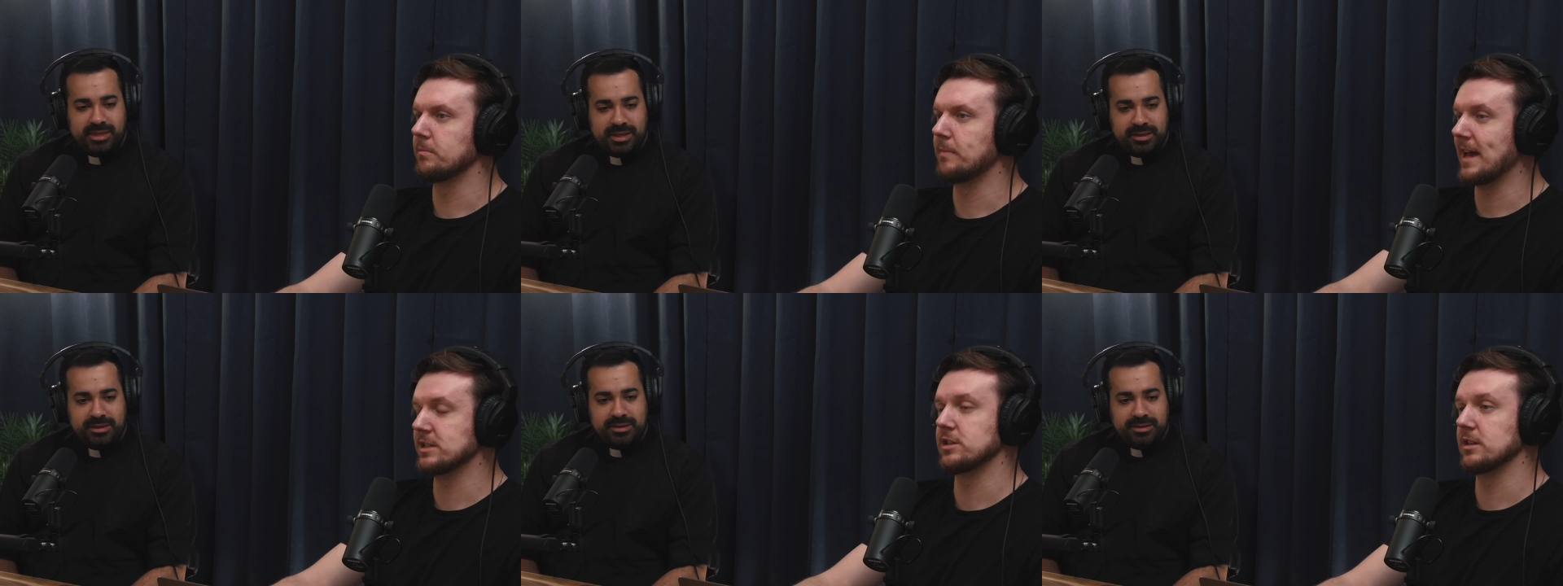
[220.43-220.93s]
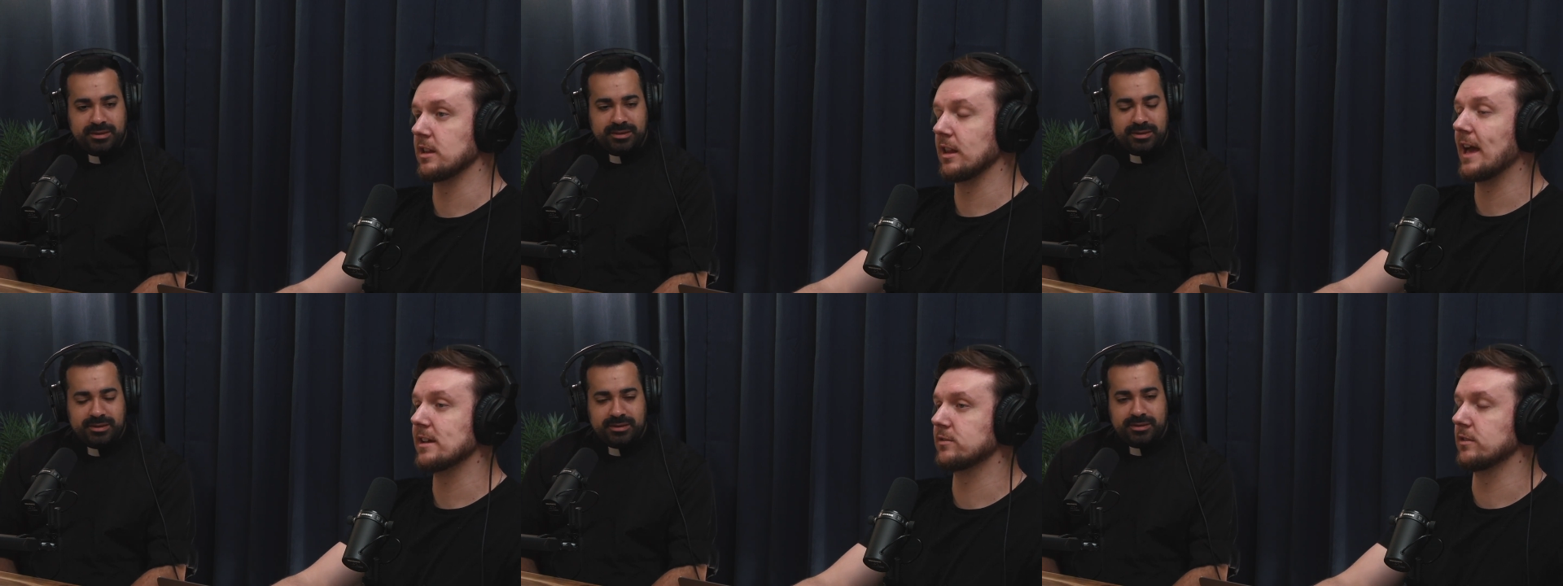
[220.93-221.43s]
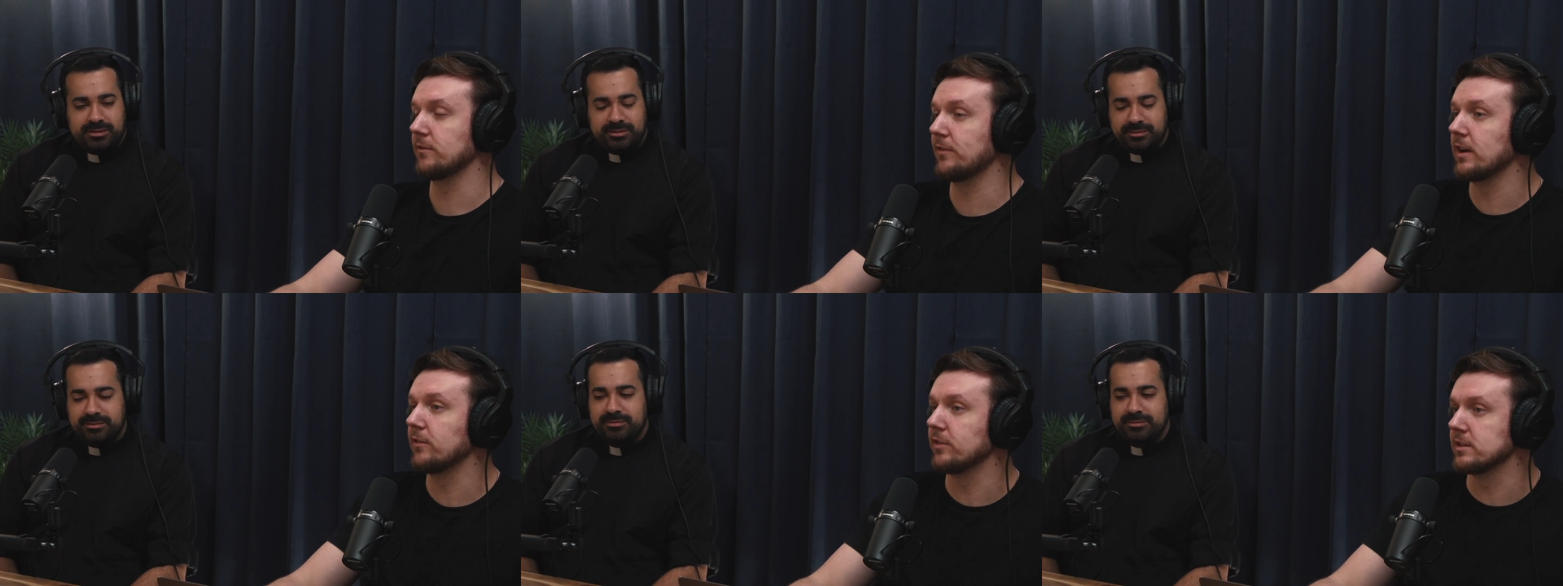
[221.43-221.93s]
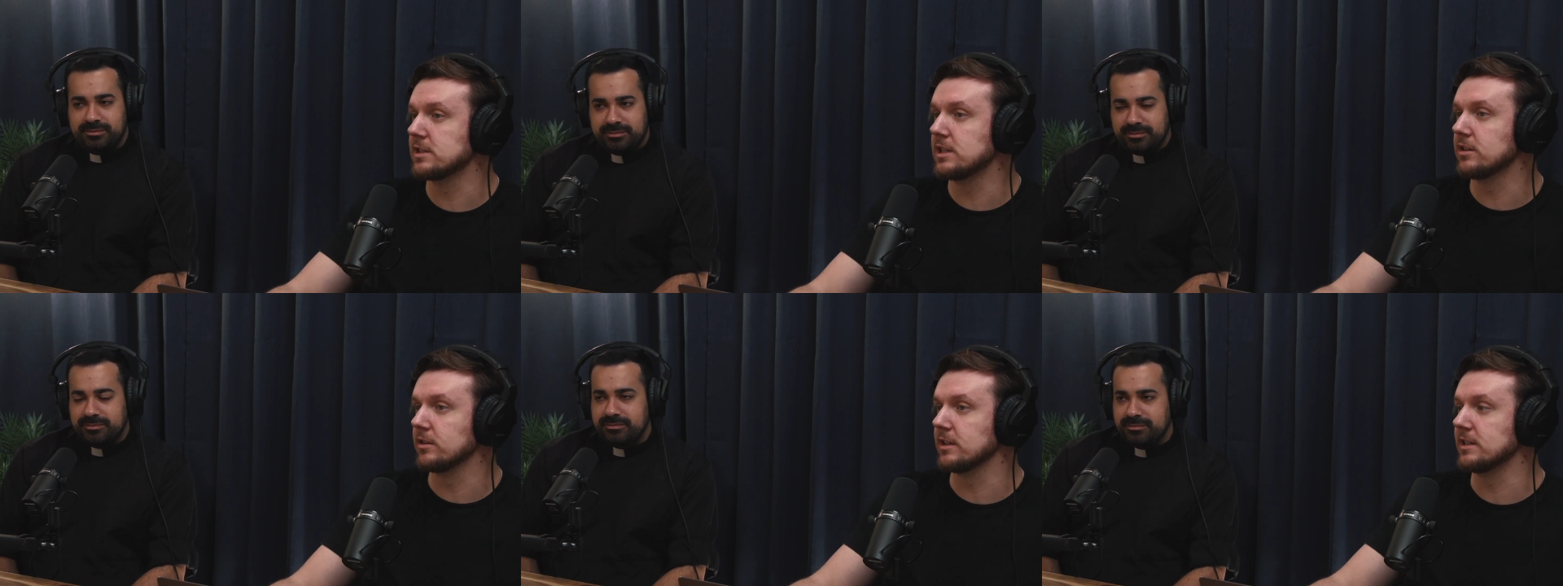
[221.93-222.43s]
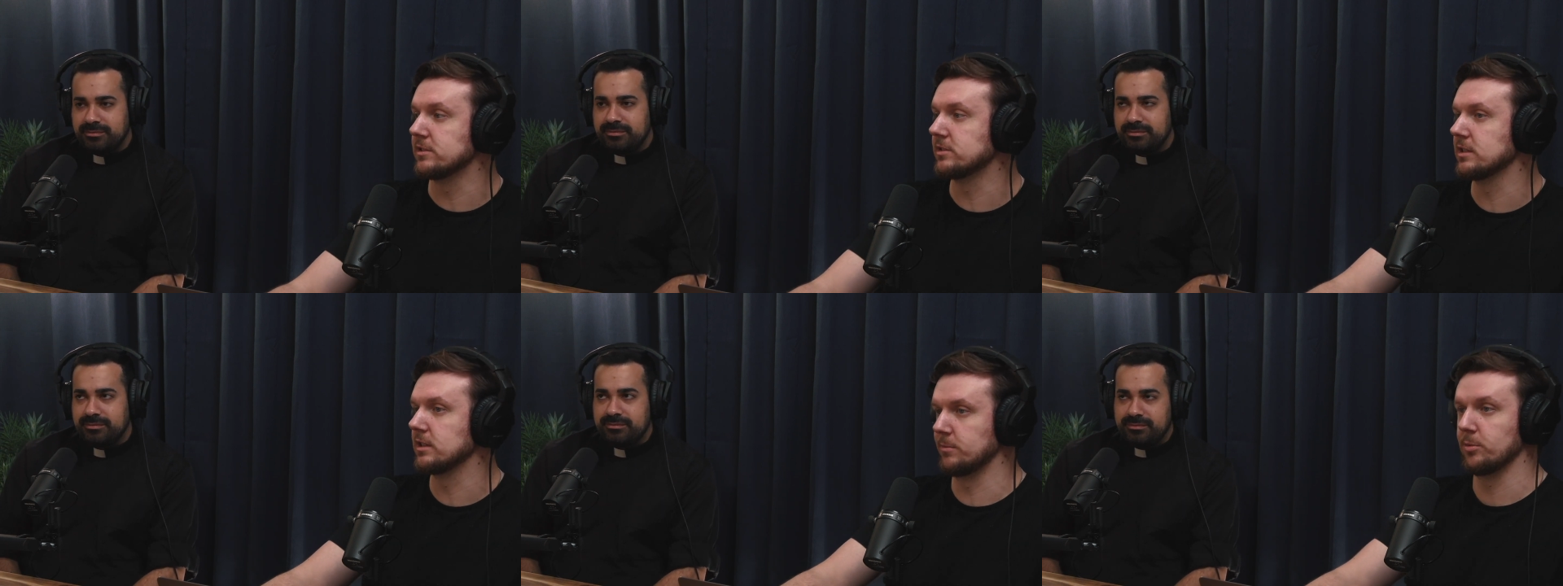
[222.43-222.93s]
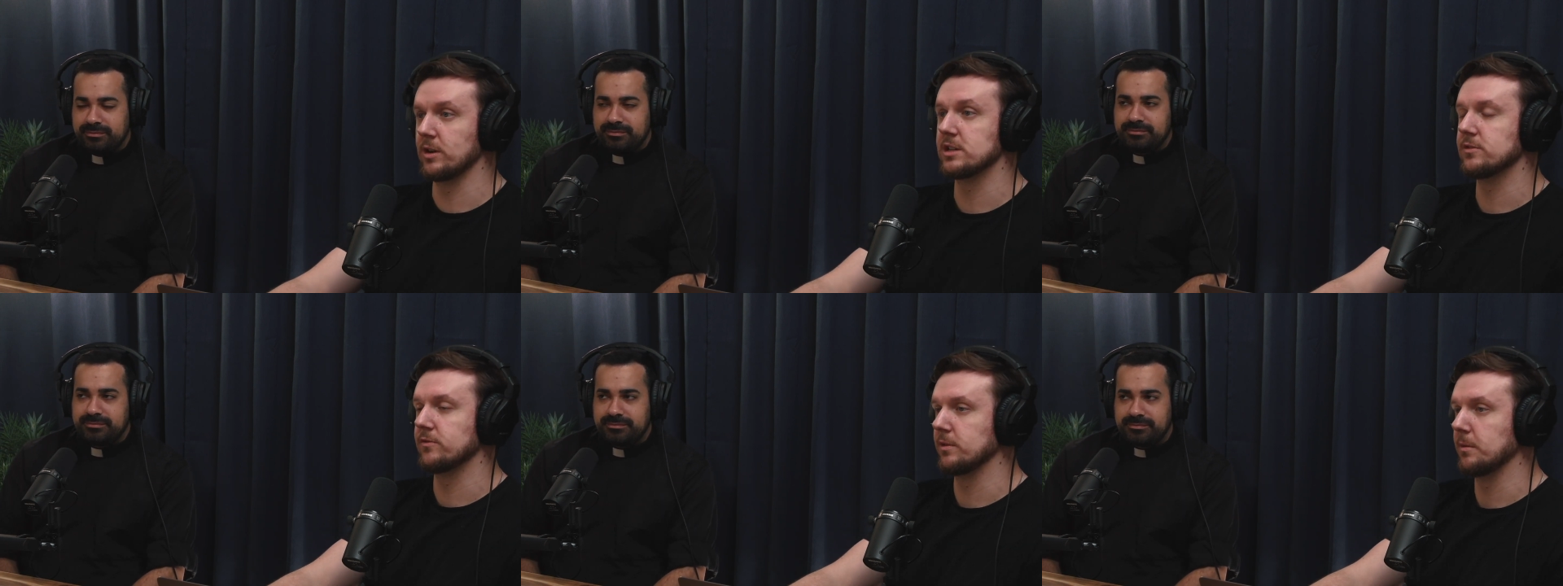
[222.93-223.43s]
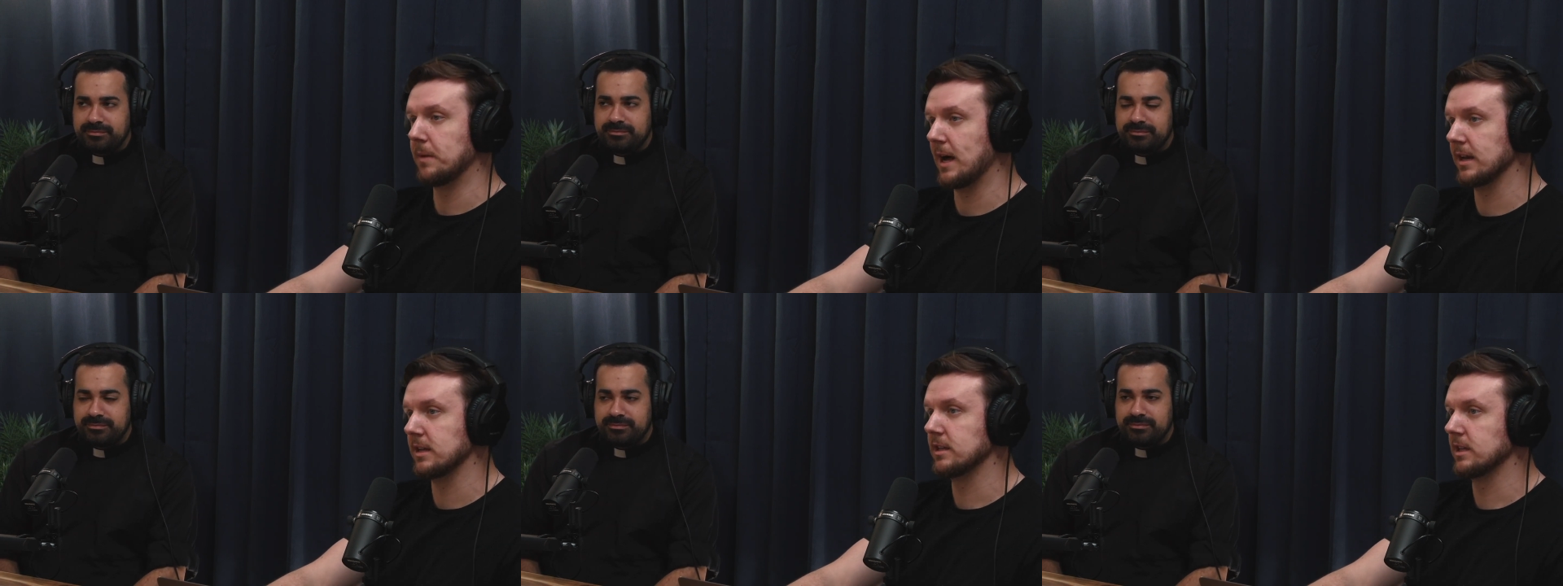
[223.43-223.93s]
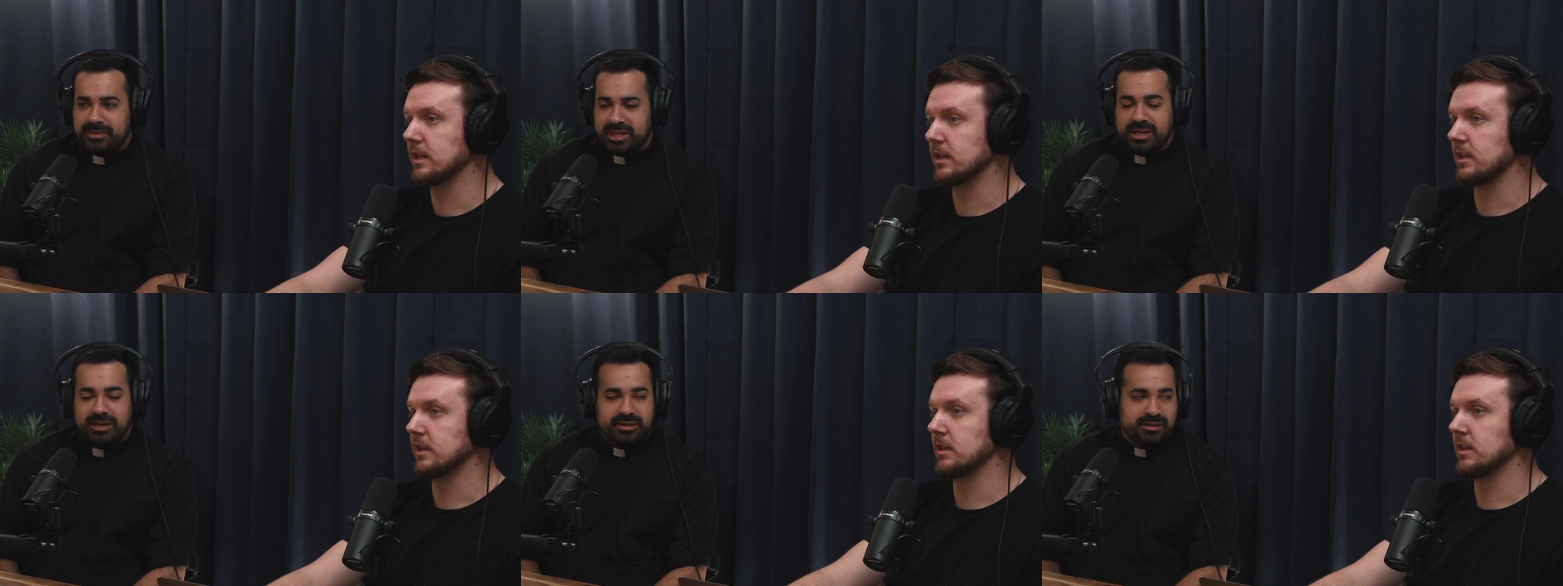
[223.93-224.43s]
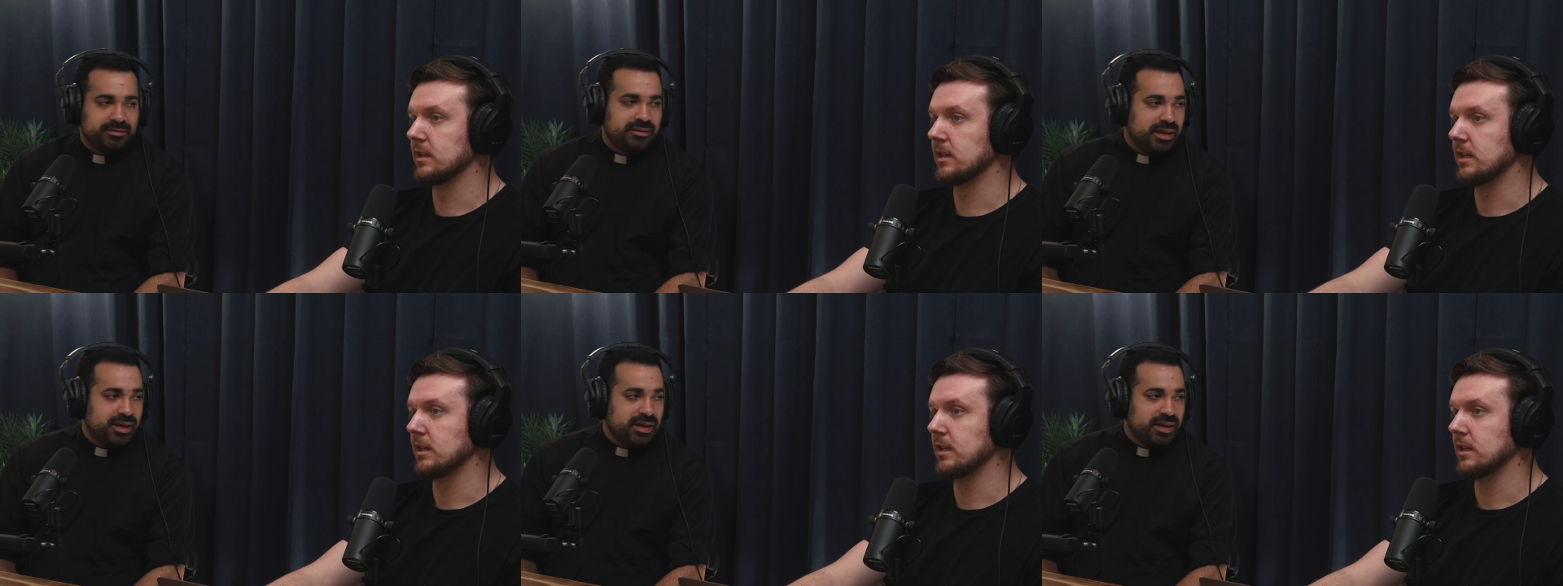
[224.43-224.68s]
Speaker 1: bastion the last the final frontier is liberation from the body yeah yeah,